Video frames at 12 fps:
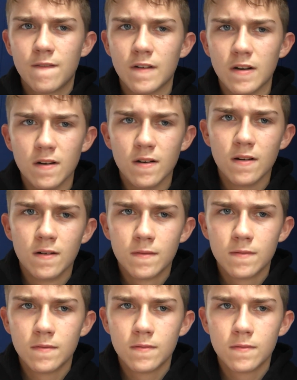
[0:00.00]
for
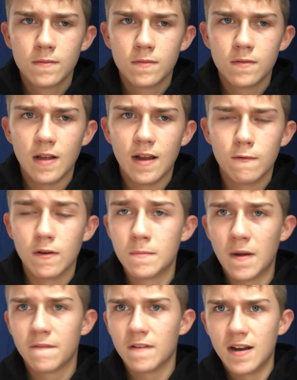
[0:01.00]
like with
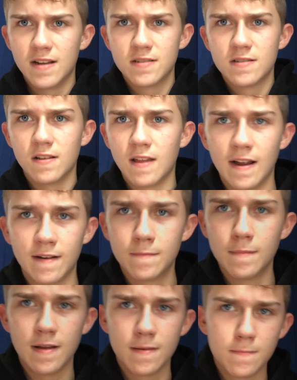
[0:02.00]
my friends to like
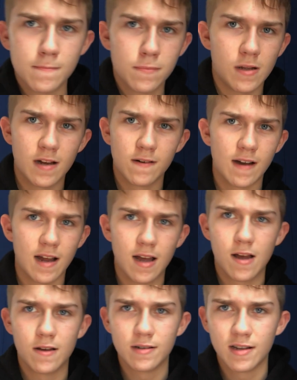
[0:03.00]
play
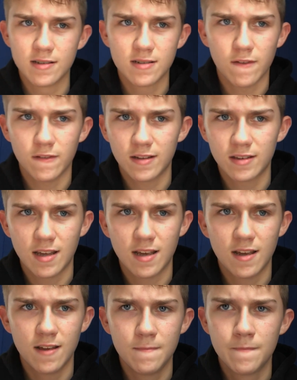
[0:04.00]
around and stuff like
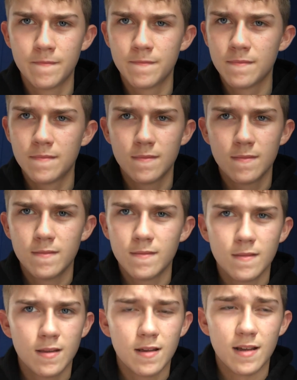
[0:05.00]
that,
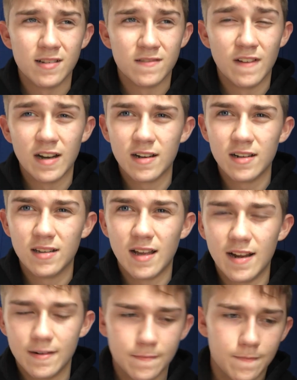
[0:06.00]
it's very
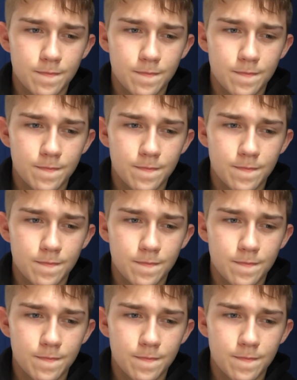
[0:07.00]
like